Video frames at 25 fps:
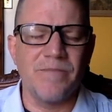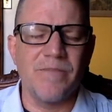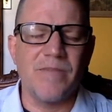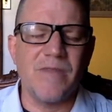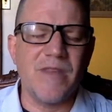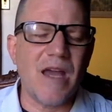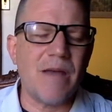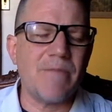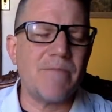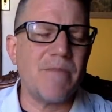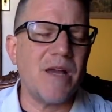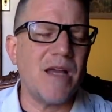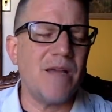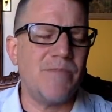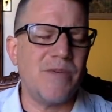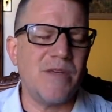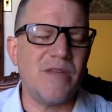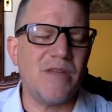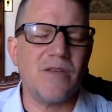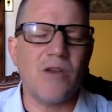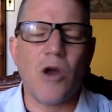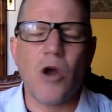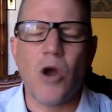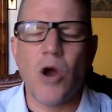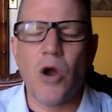That might be
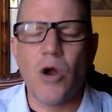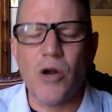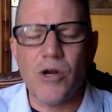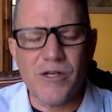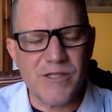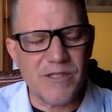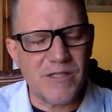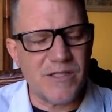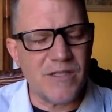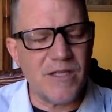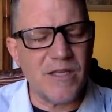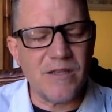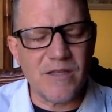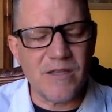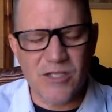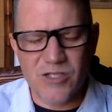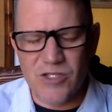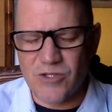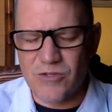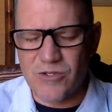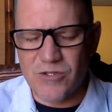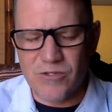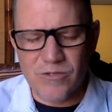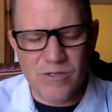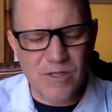the hardest thing that
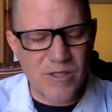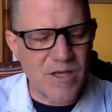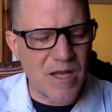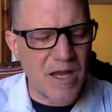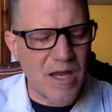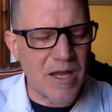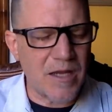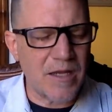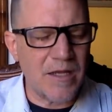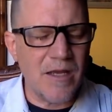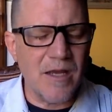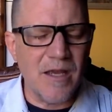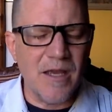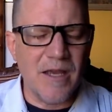you do today,